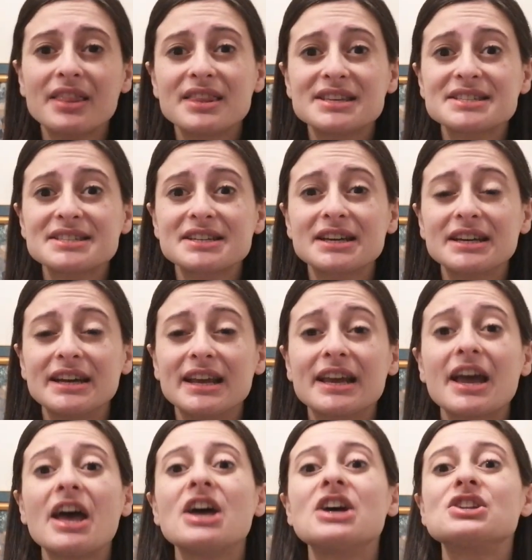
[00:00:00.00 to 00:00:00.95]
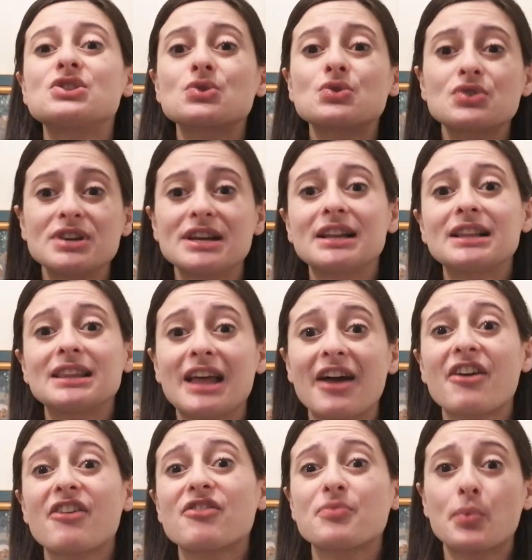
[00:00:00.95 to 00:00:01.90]
this technique to real life
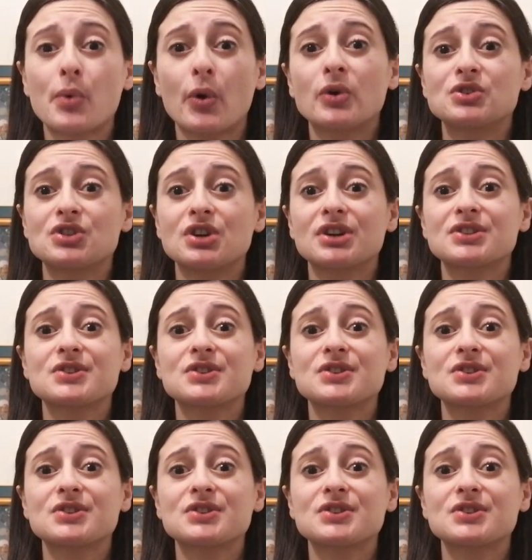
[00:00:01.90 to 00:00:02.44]
projects.